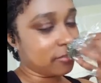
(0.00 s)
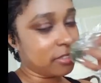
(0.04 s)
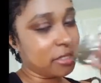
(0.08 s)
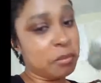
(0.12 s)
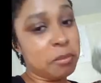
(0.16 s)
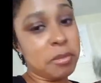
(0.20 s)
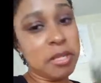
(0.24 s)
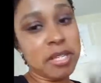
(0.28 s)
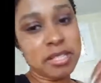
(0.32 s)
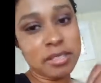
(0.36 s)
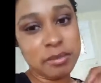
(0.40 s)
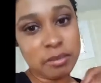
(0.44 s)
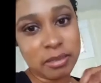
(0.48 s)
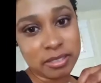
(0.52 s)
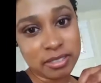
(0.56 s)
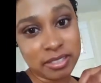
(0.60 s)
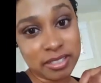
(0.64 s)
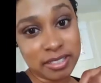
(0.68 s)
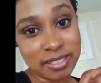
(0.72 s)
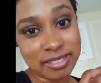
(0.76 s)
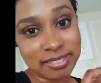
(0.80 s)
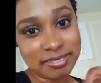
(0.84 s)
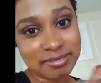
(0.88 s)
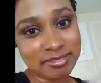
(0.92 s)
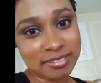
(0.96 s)
To me, it smells
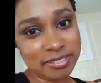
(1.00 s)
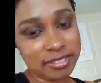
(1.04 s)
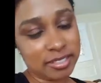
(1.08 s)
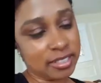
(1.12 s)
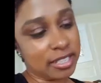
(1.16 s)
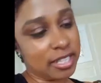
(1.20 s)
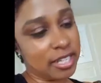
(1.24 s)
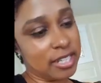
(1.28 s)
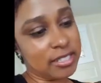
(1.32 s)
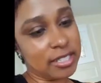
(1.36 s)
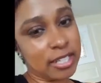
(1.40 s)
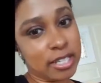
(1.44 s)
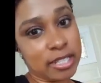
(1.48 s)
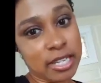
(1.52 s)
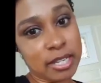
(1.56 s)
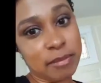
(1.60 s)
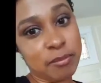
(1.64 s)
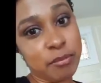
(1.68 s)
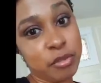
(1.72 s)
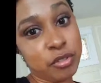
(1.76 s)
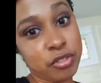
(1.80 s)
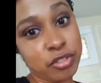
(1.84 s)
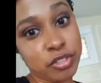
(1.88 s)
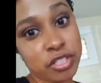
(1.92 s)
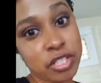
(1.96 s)
good, okay, because I
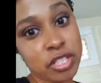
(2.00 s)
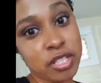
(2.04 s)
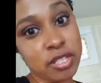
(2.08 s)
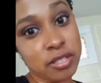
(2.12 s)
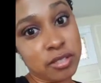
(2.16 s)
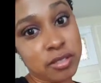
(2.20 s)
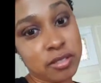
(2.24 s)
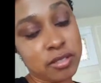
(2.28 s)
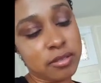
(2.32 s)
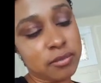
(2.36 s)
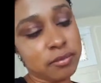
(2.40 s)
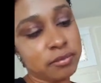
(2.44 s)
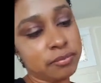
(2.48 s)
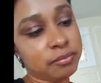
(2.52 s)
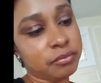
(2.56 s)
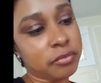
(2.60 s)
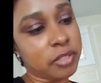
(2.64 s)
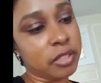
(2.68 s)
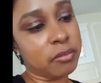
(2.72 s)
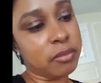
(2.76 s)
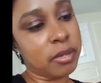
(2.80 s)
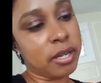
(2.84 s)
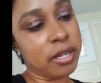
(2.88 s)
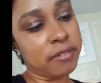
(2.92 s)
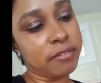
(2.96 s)
like bush teas.
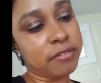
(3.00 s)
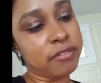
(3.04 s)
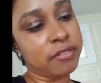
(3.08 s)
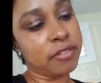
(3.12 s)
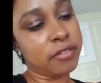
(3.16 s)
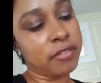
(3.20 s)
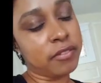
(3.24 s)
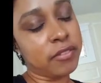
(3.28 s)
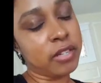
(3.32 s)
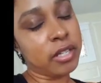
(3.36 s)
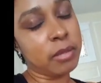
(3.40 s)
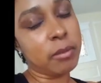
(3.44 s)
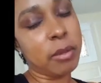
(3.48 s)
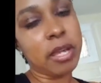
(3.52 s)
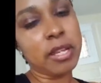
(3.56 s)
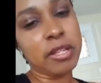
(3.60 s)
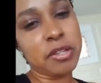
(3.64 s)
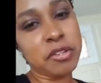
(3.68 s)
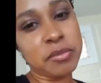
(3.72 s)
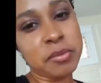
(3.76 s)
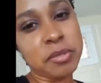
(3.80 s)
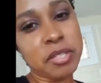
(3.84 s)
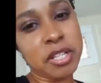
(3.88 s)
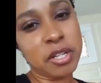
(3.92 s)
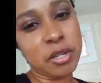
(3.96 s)
If anybody
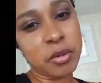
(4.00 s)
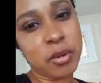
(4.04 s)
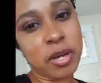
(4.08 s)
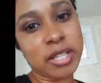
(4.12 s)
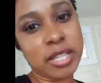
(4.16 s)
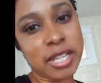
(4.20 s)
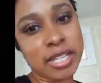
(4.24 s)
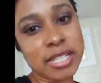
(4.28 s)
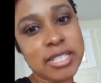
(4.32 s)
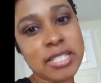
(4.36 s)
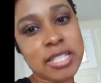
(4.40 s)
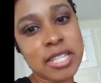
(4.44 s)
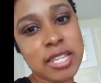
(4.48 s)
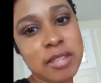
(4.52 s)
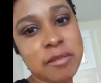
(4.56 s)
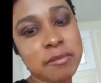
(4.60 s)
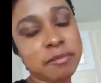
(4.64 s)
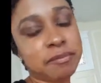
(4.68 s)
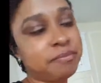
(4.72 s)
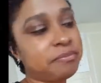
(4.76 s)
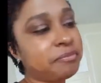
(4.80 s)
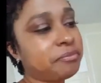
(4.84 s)
knows me, they know I like tea.